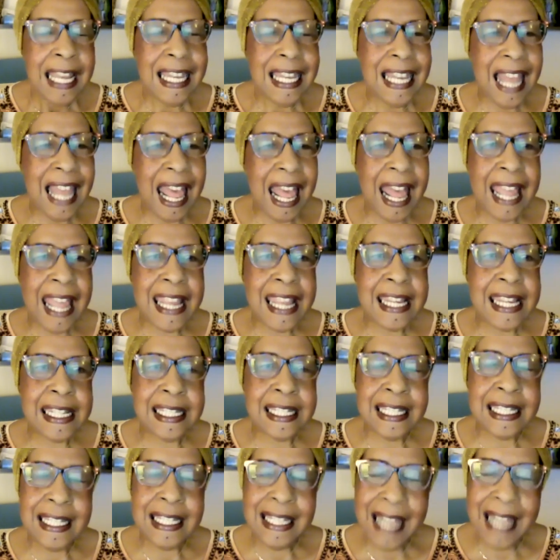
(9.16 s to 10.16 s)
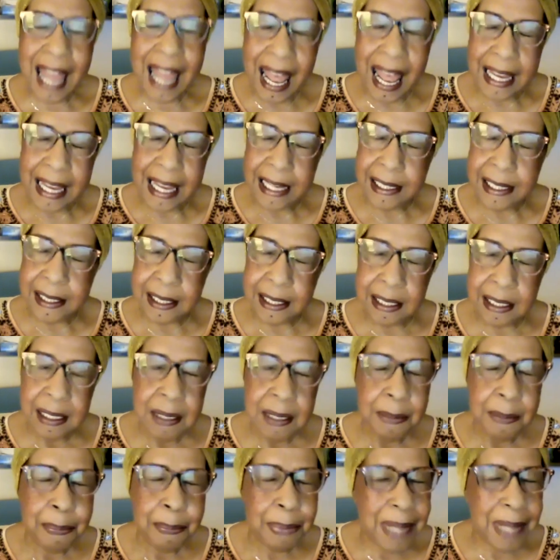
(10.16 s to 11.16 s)
Lias, Lias,
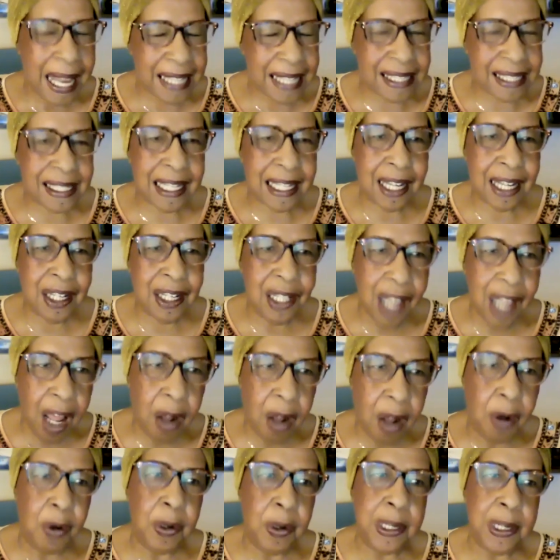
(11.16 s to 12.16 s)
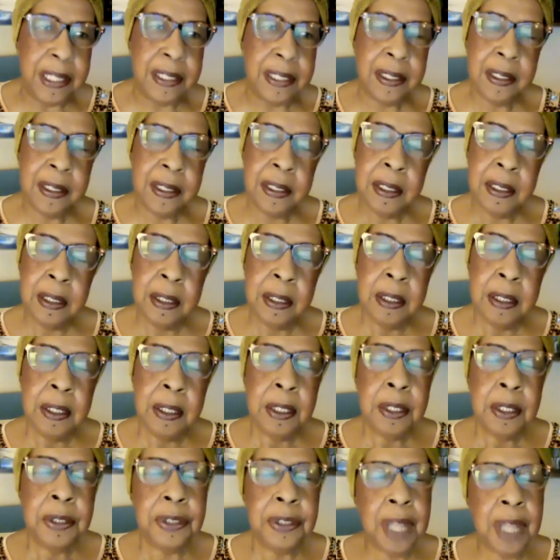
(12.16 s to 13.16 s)
bless the Lord.
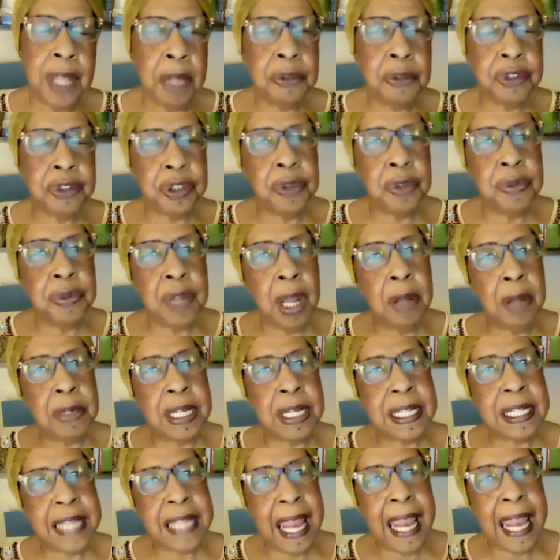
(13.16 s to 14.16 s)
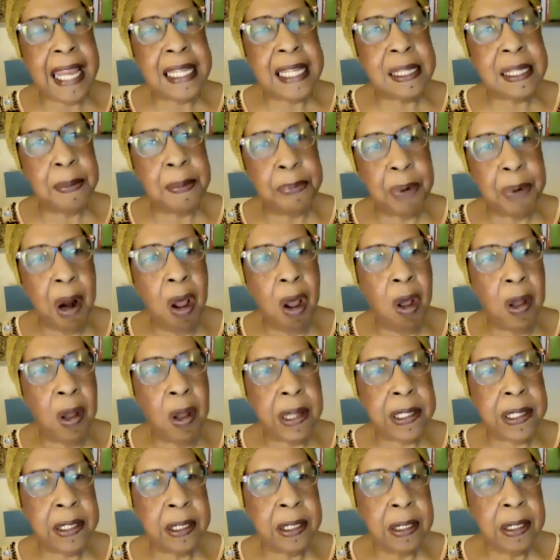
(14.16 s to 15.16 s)
Don't you know the day's
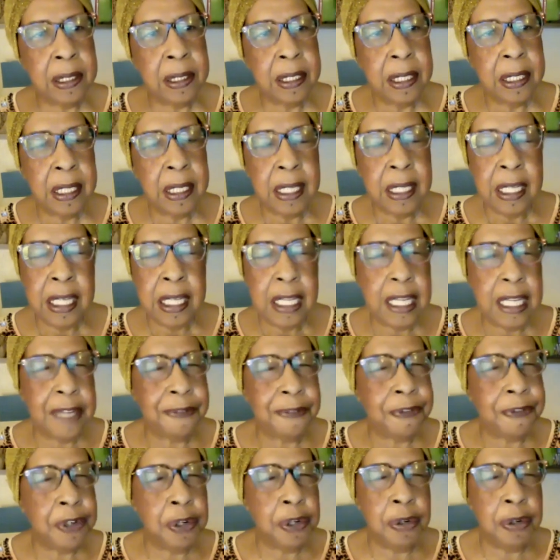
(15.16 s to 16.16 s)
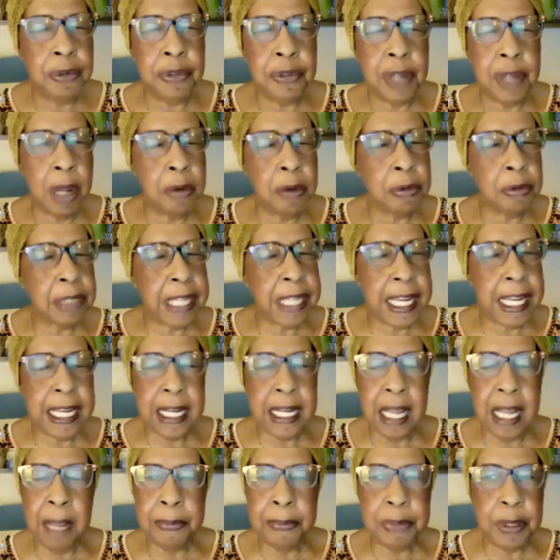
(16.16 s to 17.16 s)
abroad? If you don't
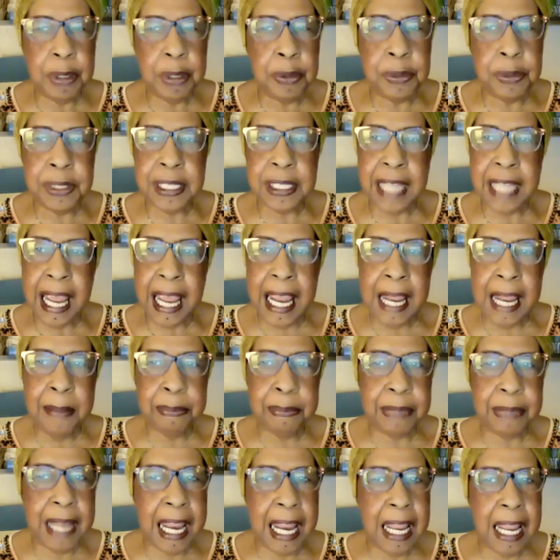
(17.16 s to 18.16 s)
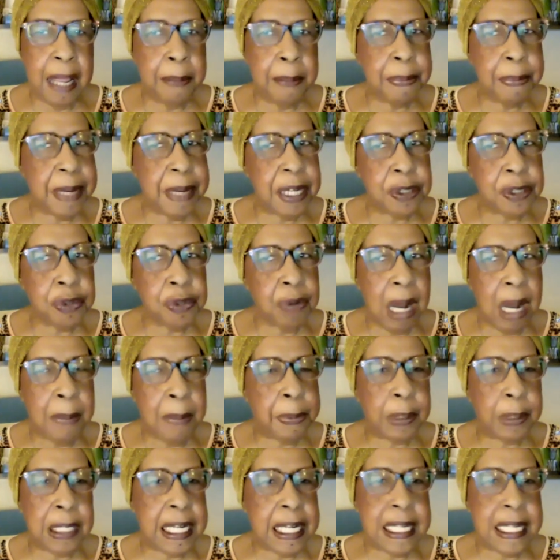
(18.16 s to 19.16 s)
get up, you scamp, there'll be
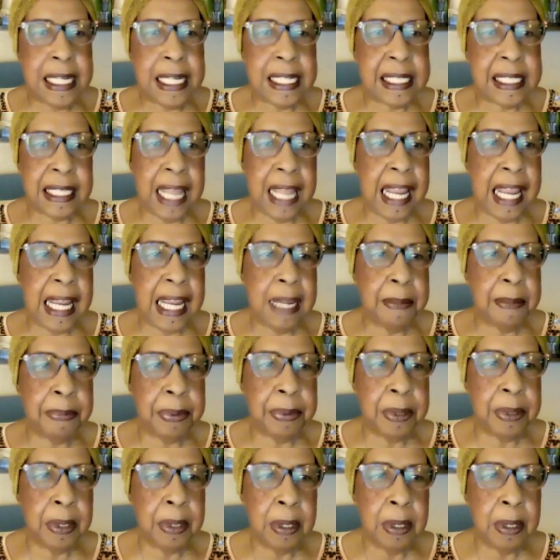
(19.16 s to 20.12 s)
trouble in this camp.